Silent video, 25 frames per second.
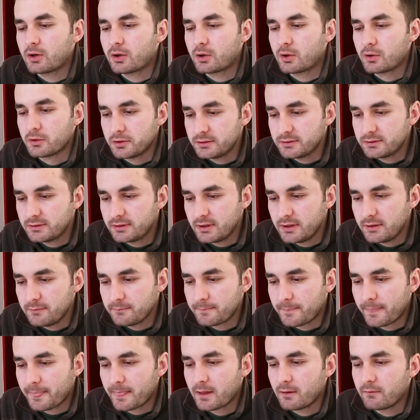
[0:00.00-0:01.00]
Currently,
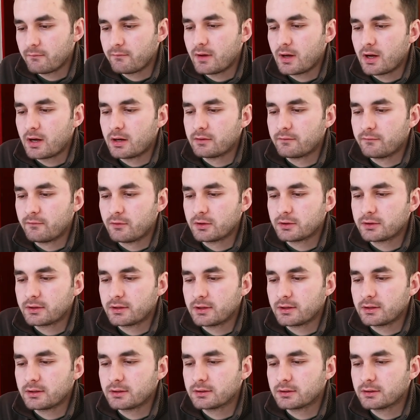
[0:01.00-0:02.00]
we are
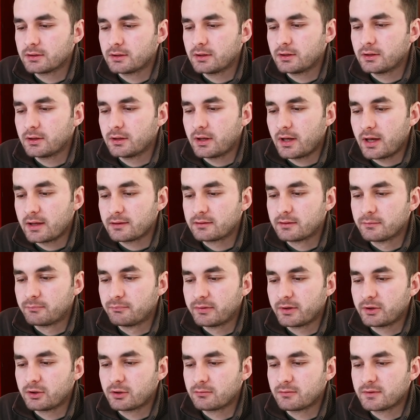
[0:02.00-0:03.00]
working at the
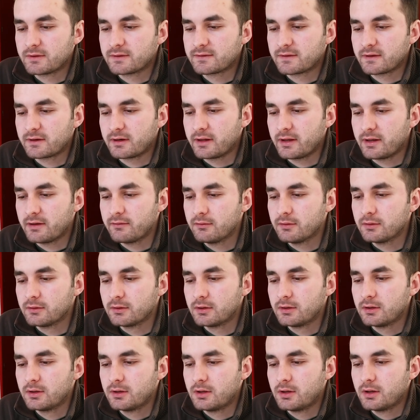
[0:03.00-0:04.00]
plenum in Sarajevo
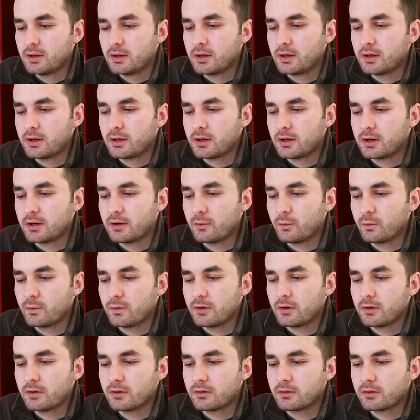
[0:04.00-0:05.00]

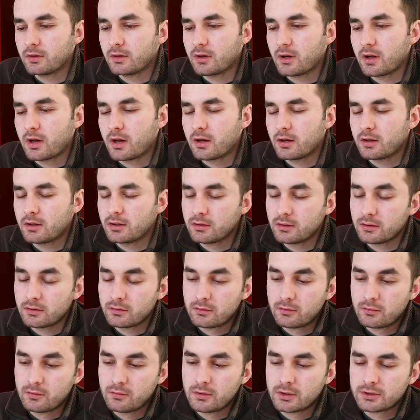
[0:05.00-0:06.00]

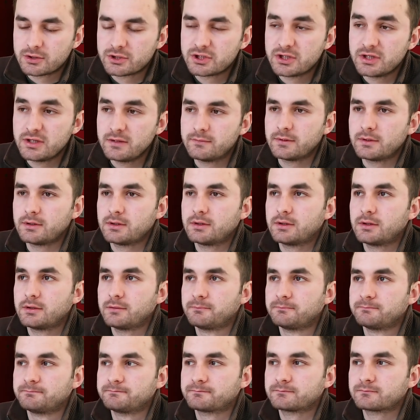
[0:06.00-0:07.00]
to achieve
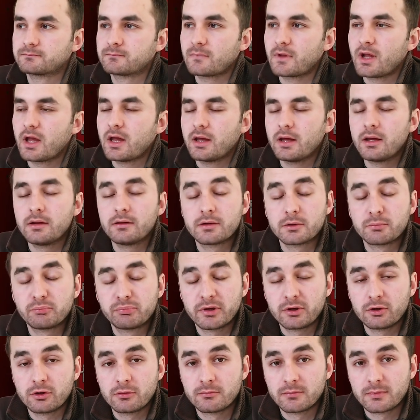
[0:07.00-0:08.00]
an
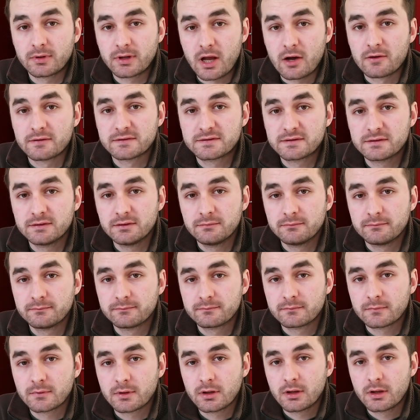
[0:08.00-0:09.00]
interplenum council
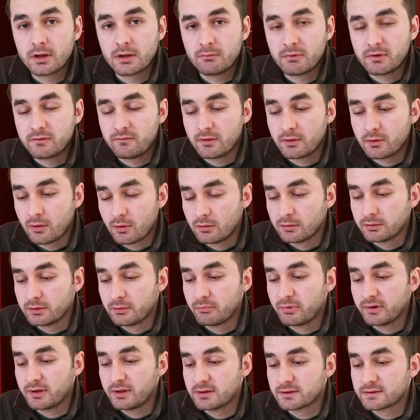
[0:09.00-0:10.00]
between all the
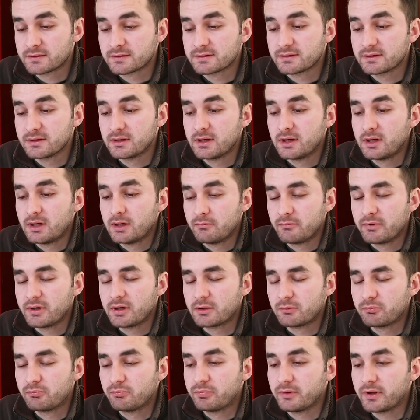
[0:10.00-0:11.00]

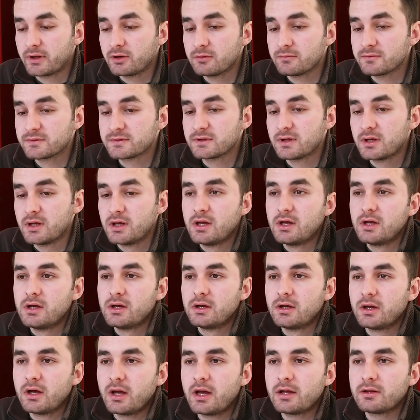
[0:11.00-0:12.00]
bigger plenums,
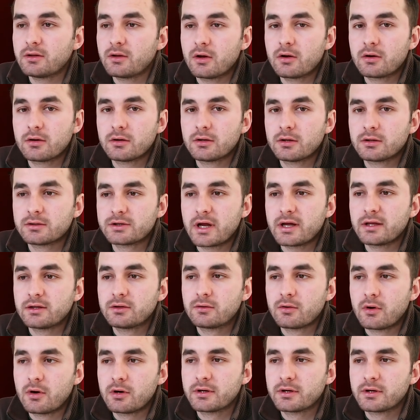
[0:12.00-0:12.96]
and trying to